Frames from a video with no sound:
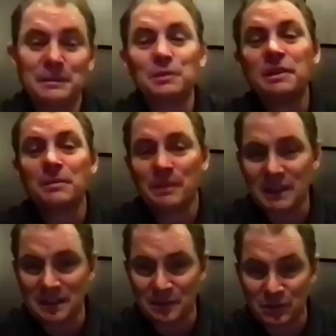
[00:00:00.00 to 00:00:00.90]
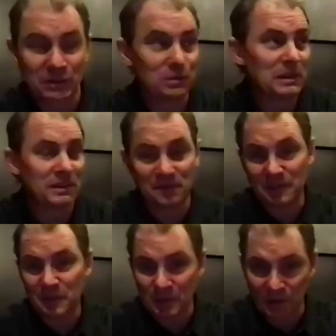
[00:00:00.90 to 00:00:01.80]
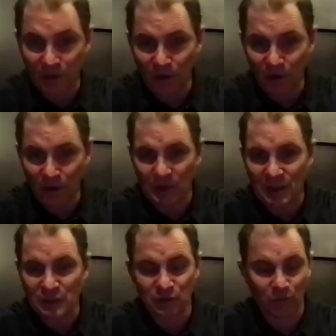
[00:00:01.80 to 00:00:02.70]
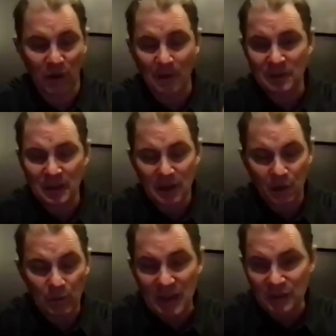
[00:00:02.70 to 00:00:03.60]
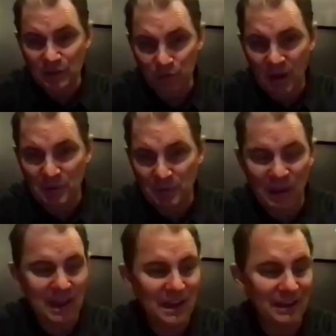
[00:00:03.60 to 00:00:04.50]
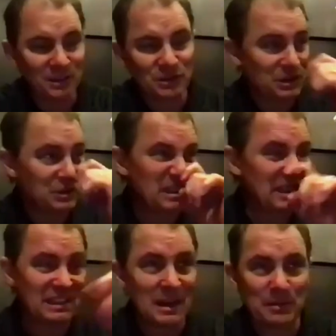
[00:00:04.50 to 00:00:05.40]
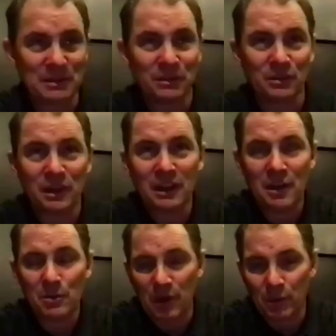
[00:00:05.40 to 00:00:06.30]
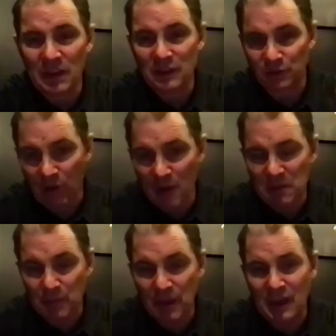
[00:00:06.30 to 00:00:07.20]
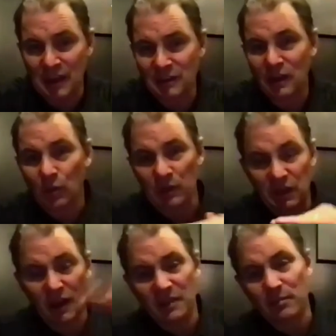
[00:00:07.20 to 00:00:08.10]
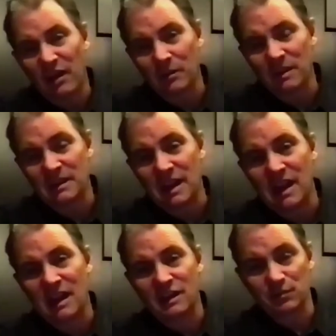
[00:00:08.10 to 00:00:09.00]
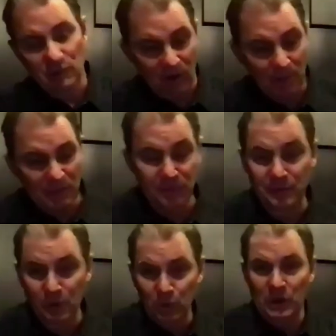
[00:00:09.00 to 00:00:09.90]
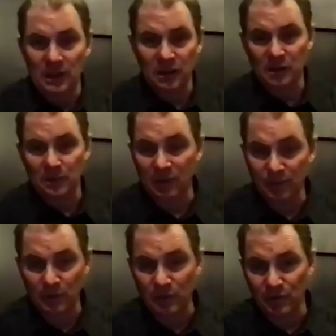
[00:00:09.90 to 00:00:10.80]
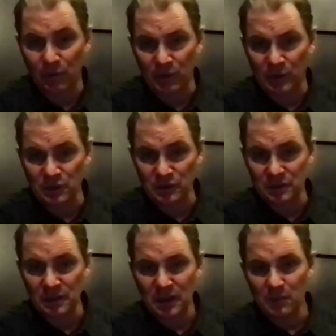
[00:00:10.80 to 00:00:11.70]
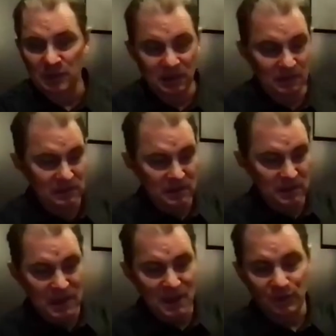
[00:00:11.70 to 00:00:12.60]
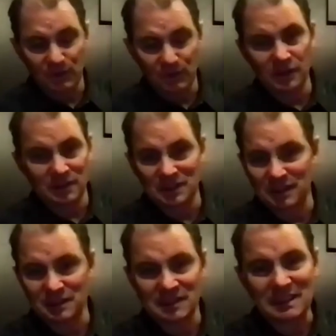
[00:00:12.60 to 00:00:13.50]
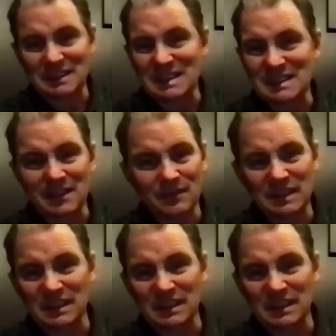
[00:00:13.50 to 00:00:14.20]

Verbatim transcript: flew him in just so we could fit him in the car. We had to drop the pan. You'll see it in the episode. But we had to drop the pan. We cut the bottom of the dash. We dropped the footwell about 3 or 4 inches. Because the guy's foot is like 16, 17.